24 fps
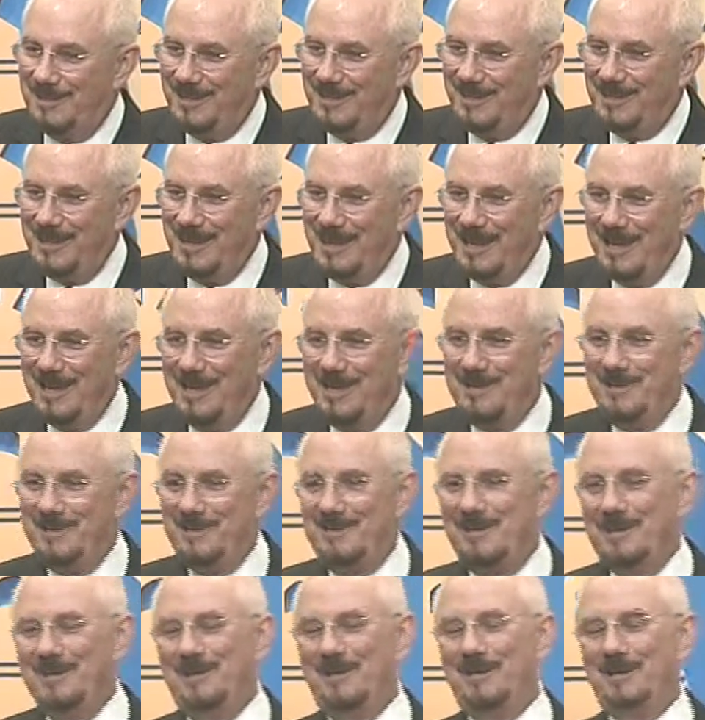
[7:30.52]

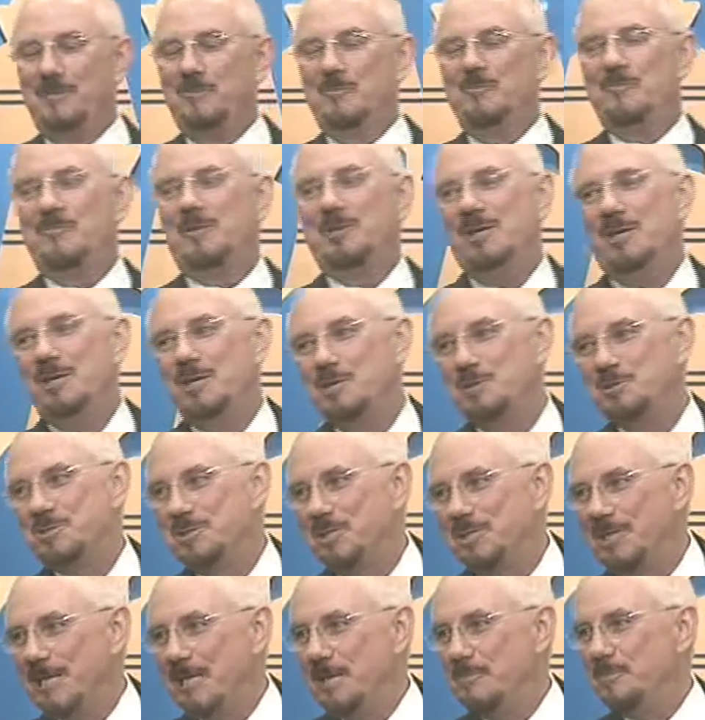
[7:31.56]
and uh, he used
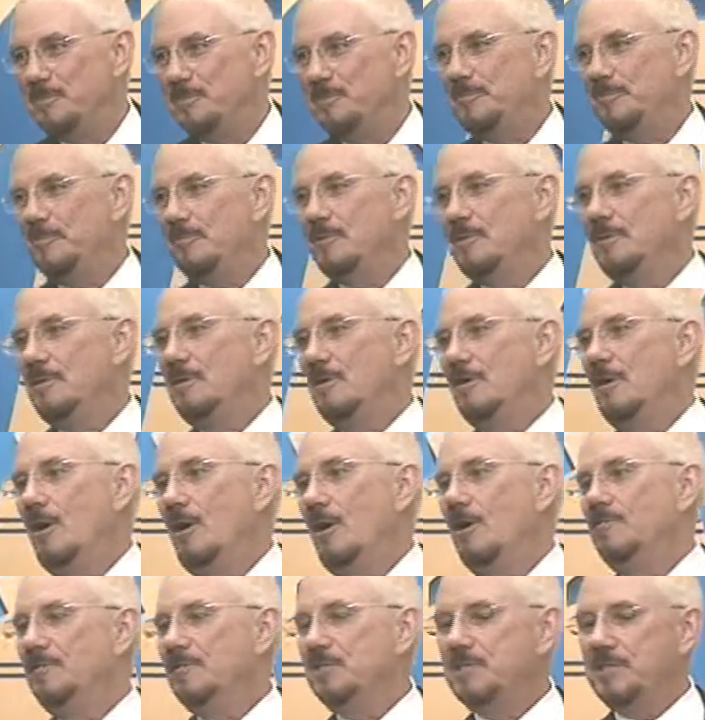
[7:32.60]
to keep
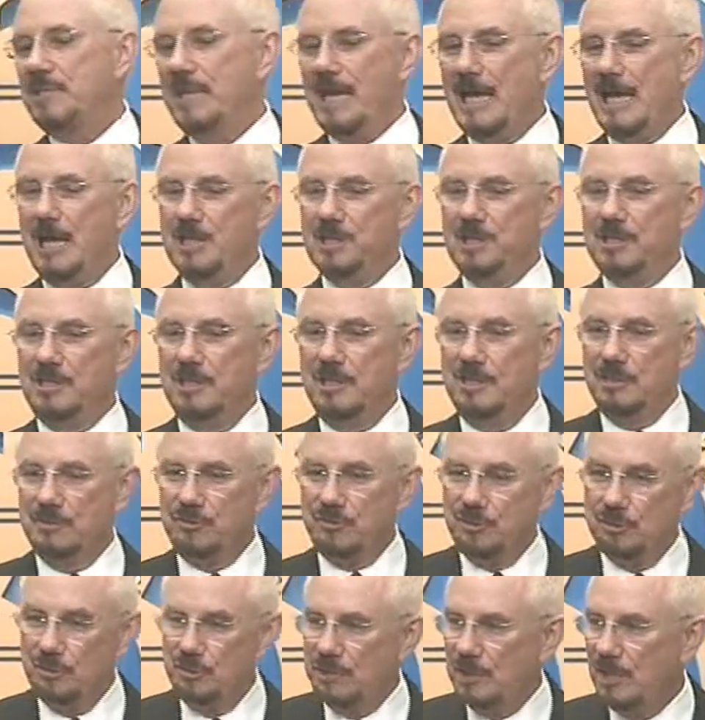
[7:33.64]
all of his cash in a
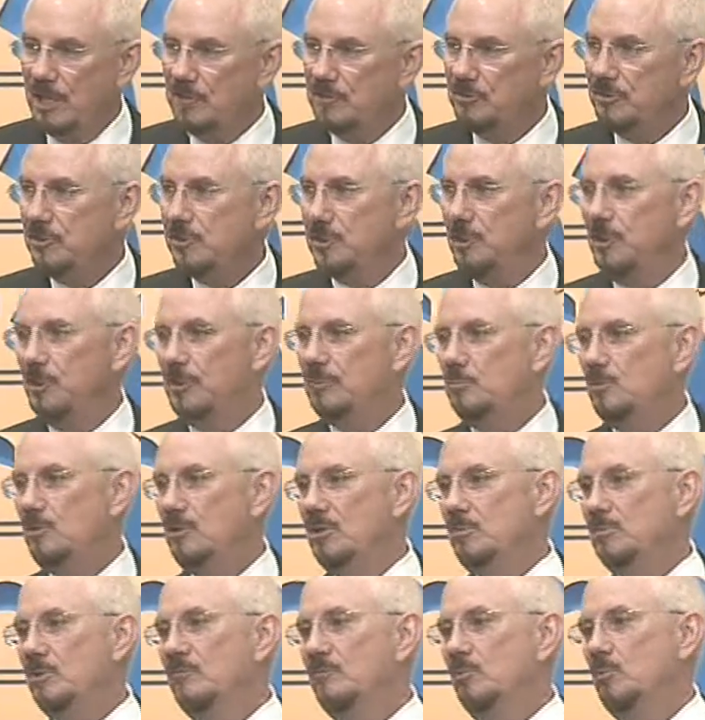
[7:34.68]
suitcase and carried with
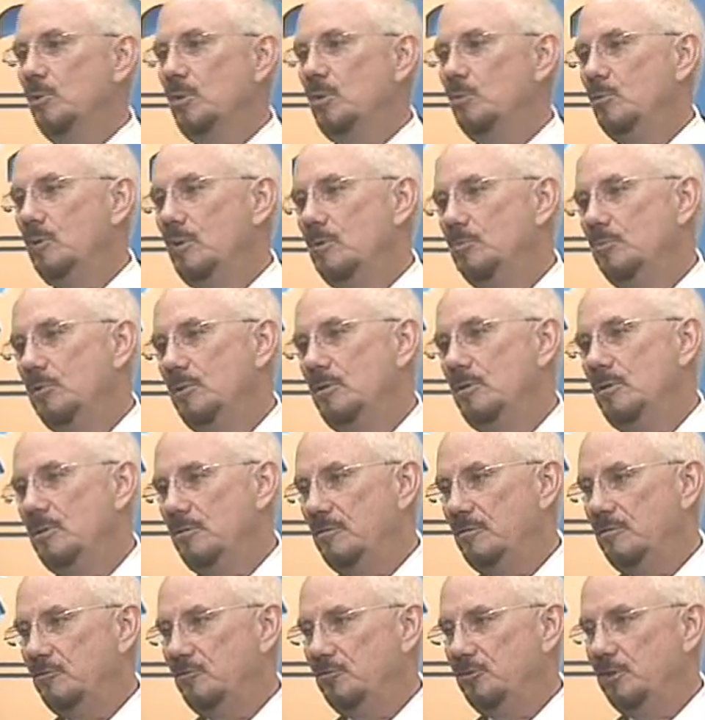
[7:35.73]
him everywhere he went and put
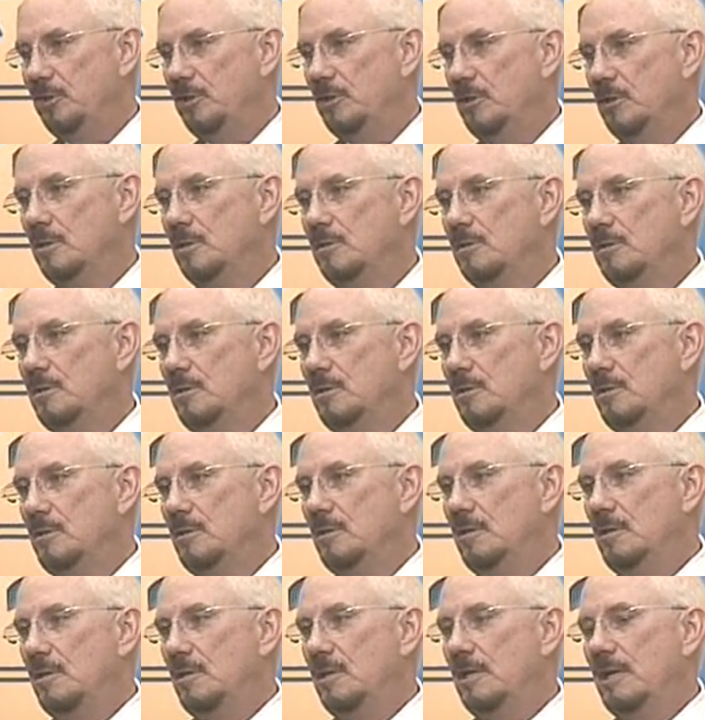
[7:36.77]
underneath his chair.
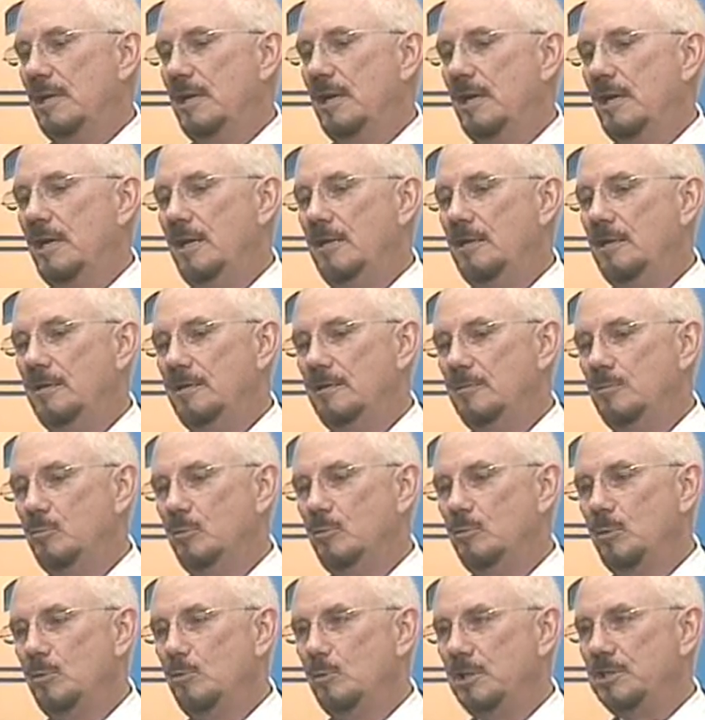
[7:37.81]
And
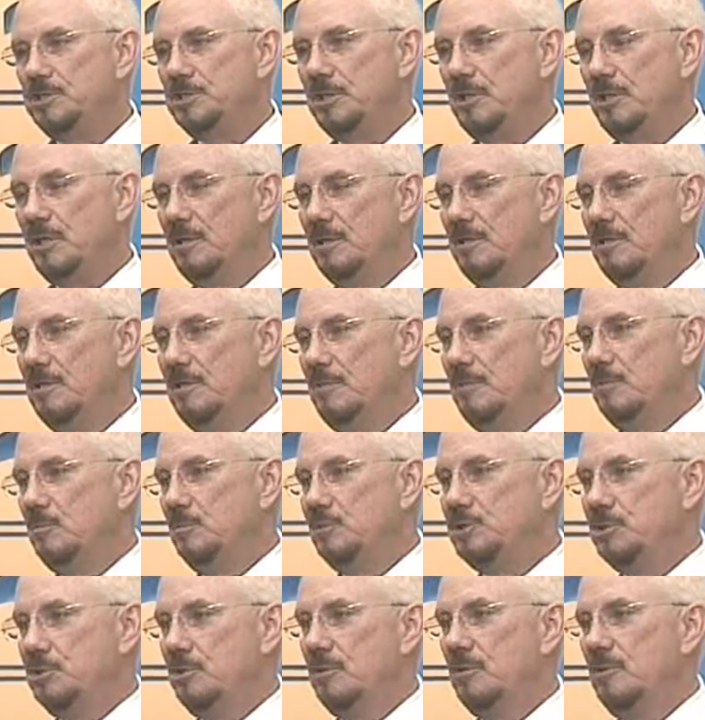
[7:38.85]
when we went to get
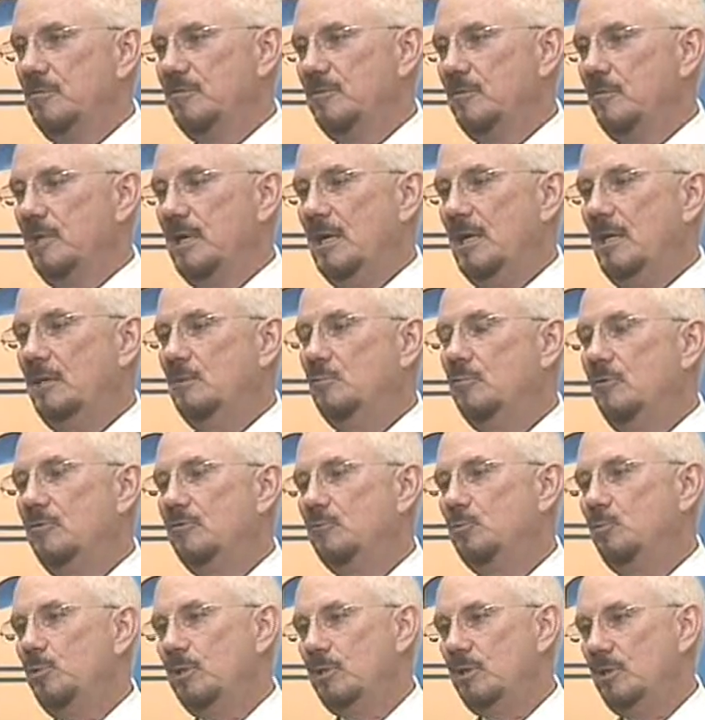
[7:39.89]
material from Howlin'
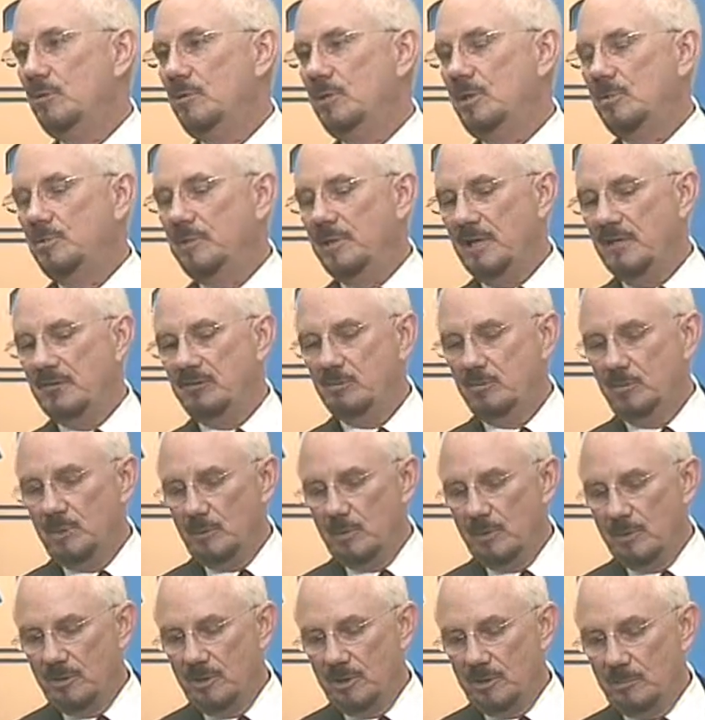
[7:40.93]
Wolf's widow, he had passed away
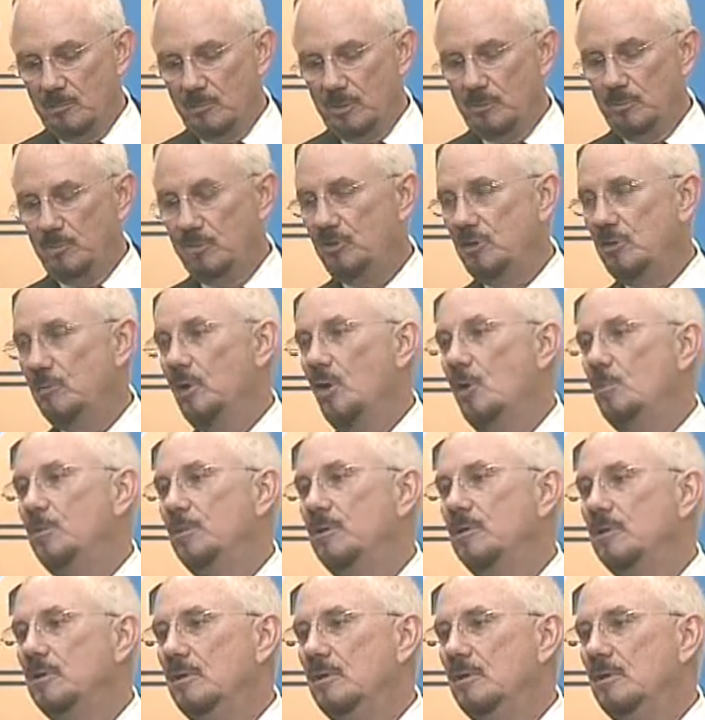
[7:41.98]
by then. When the museum opened,